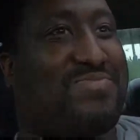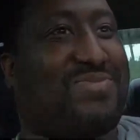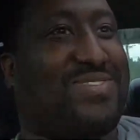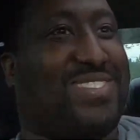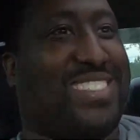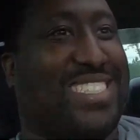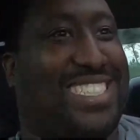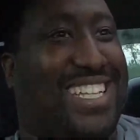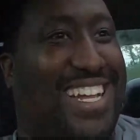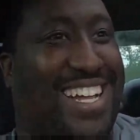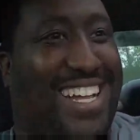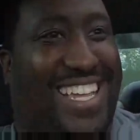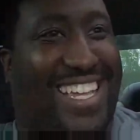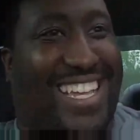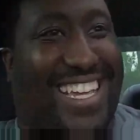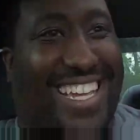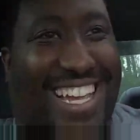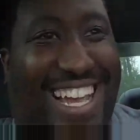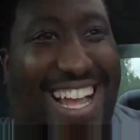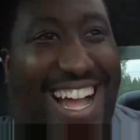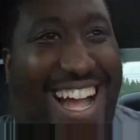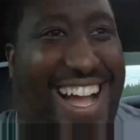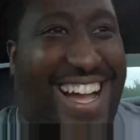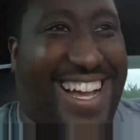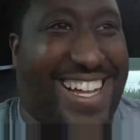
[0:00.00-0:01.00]
It's not,
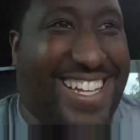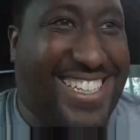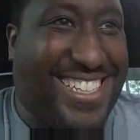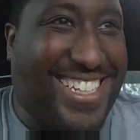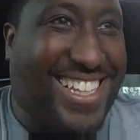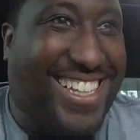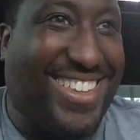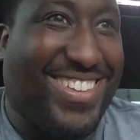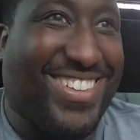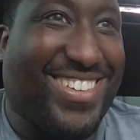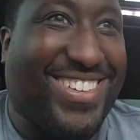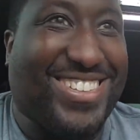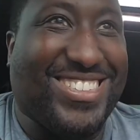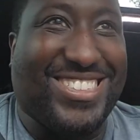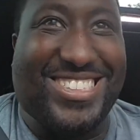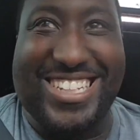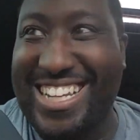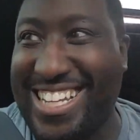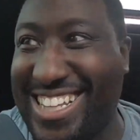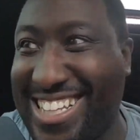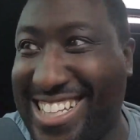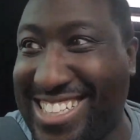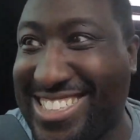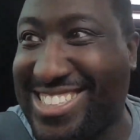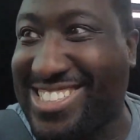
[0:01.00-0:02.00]
yeah, that little
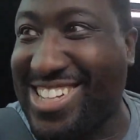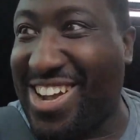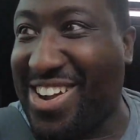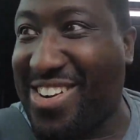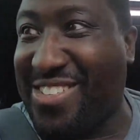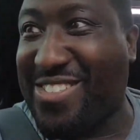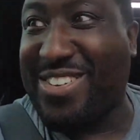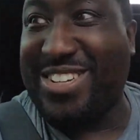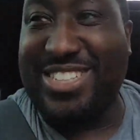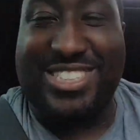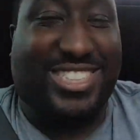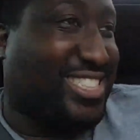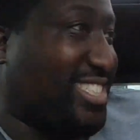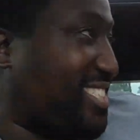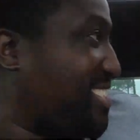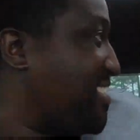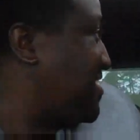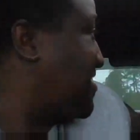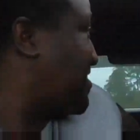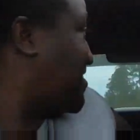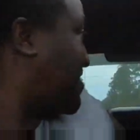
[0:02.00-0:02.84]
adrenaline like, started yeah, rushing. Yeah, a little